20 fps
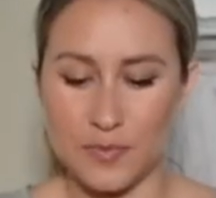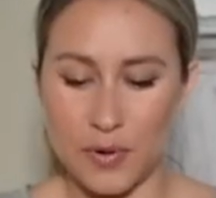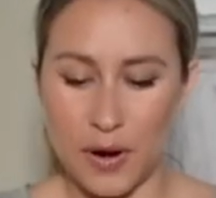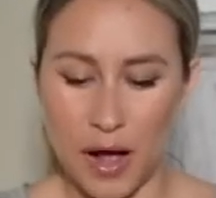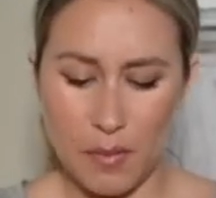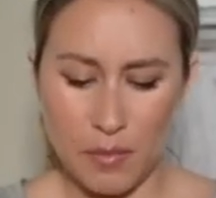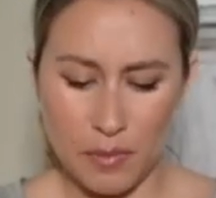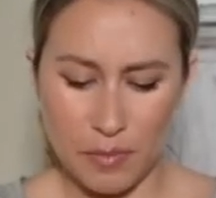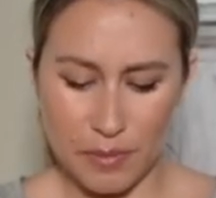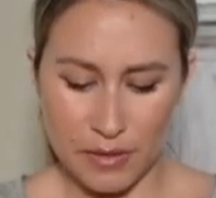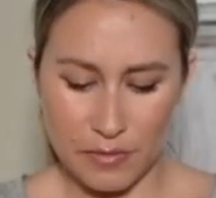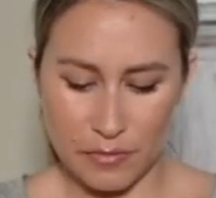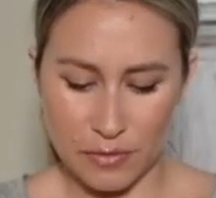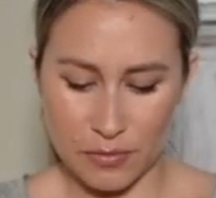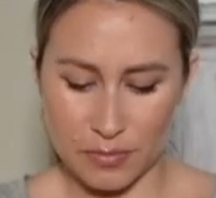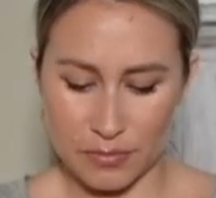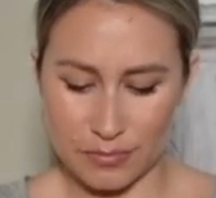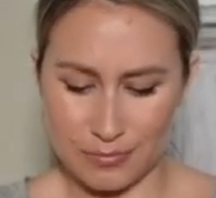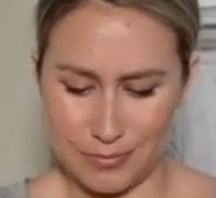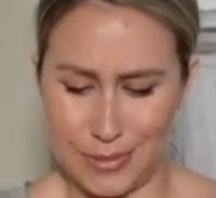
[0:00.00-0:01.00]
probably
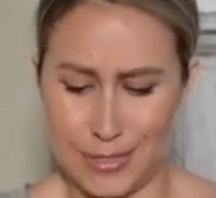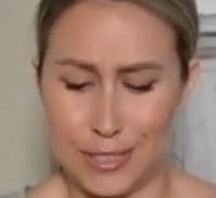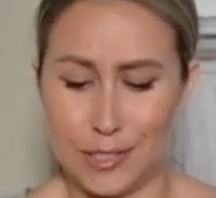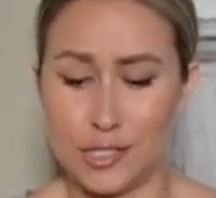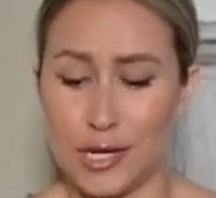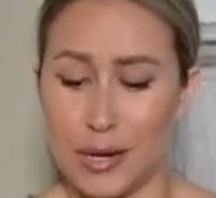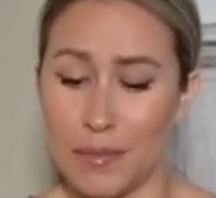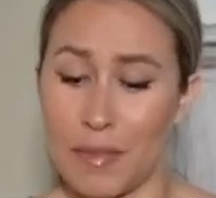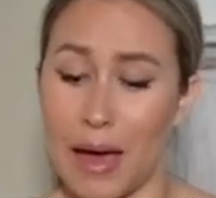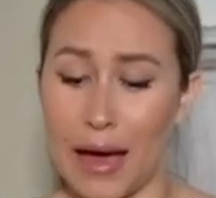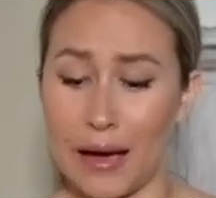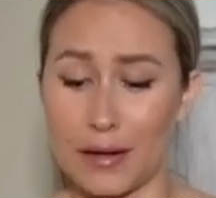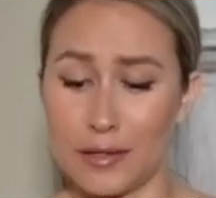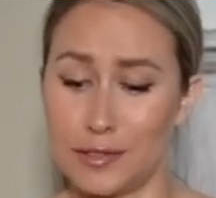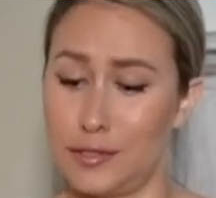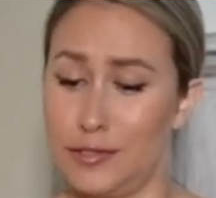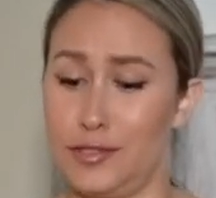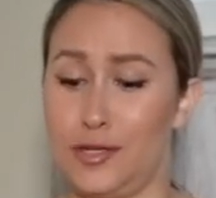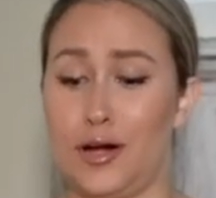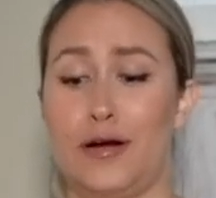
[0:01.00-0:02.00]
from TJ
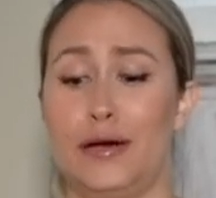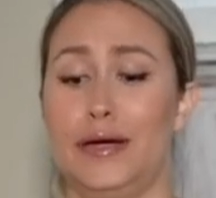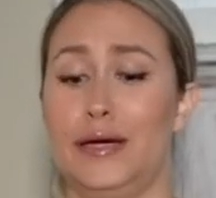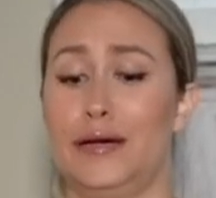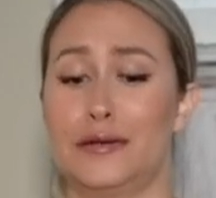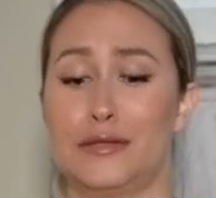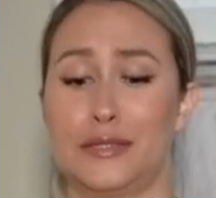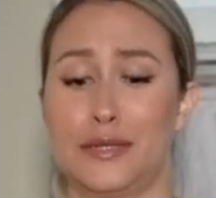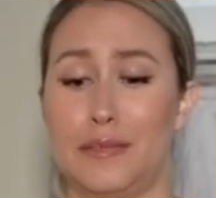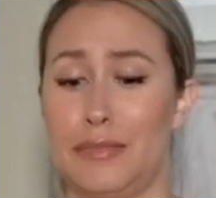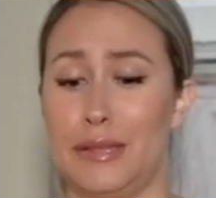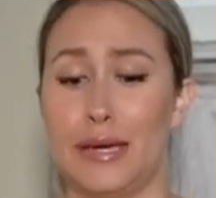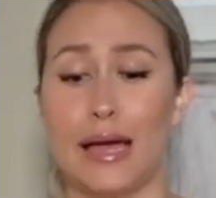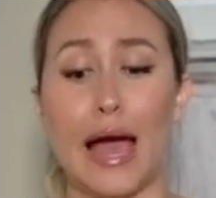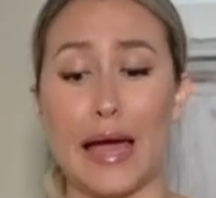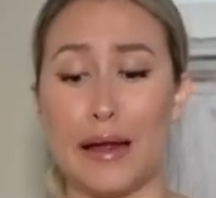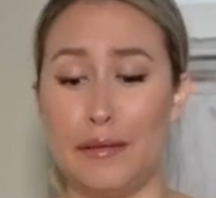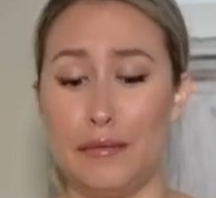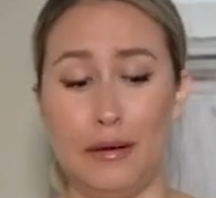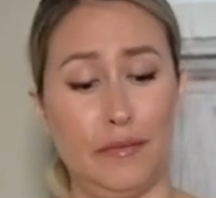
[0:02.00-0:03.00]
Maxx or Target or something.
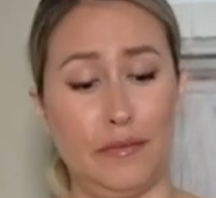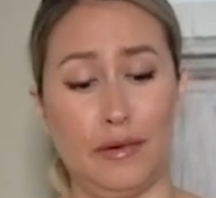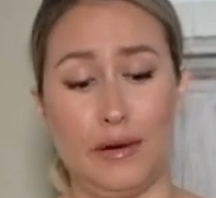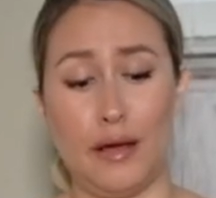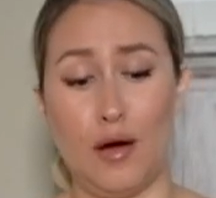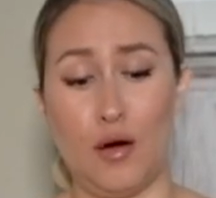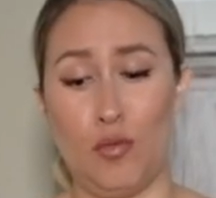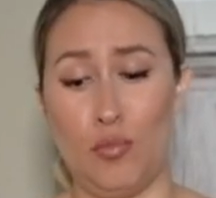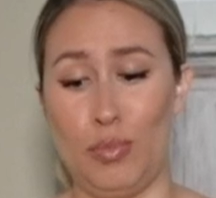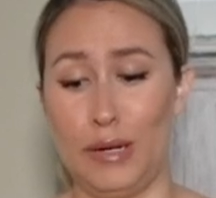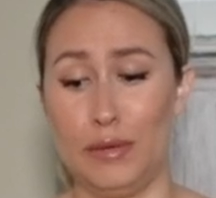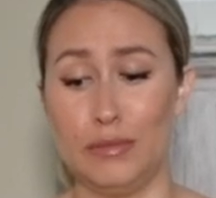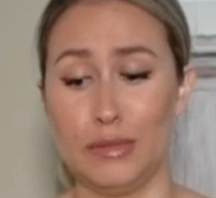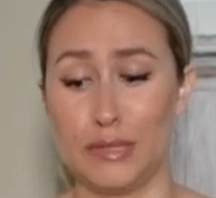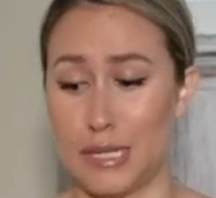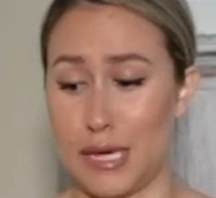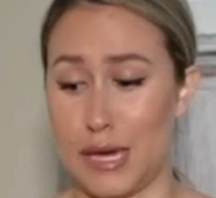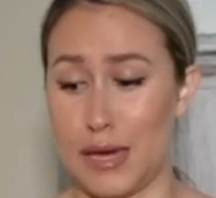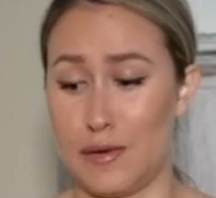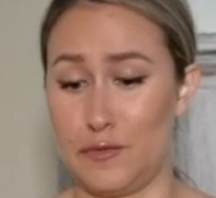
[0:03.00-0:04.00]
I don't even know, but it was
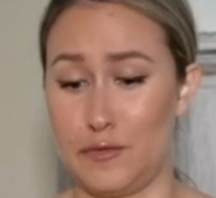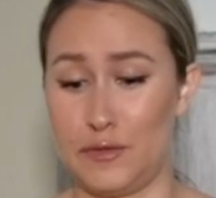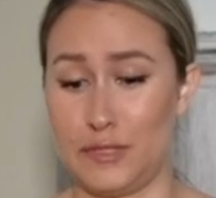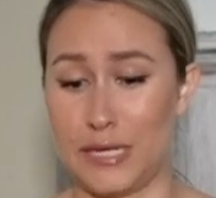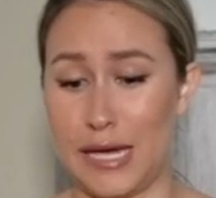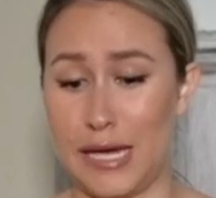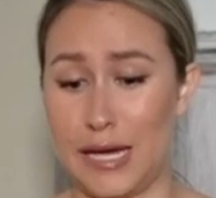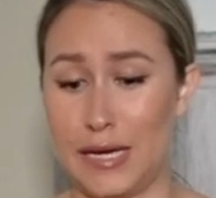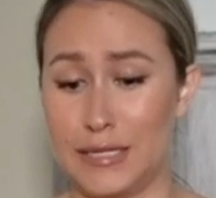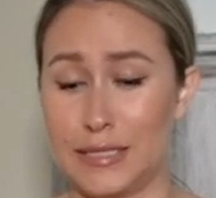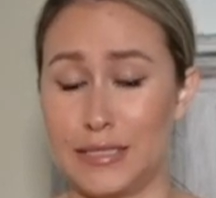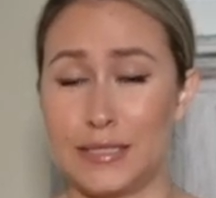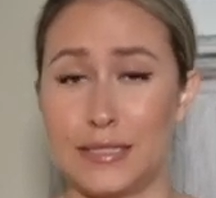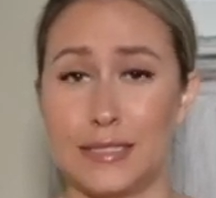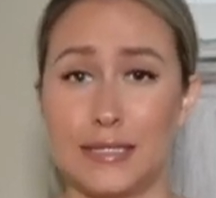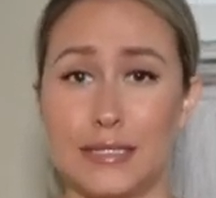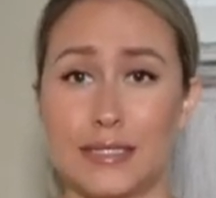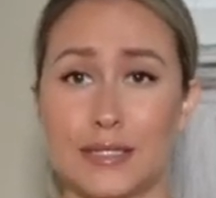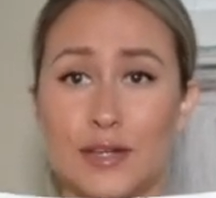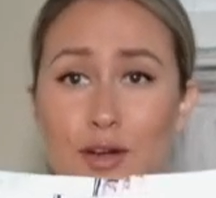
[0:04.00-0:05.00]
a gift. And it's this